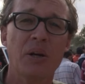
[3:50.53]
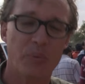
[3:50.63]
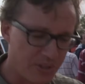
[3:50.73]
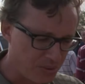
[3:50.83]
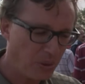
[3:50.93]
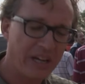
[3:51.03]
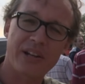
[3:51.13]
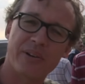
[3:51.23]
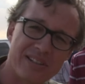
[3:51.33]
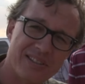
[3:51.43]
which is why
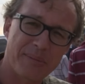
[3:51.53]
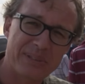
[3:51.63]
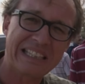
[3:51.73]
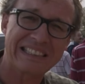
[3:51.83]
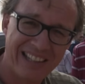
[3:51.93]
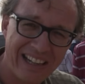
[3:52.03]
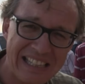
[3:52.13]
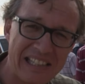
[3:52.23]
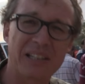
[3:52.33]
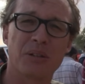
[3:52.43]
they're accepting
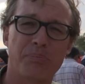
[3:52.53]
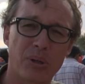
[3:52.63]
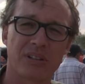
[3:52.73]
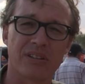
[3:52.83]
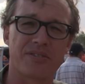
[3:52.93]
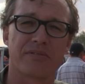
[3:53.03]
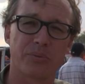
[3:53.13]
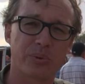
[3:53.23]
tiny little bottles of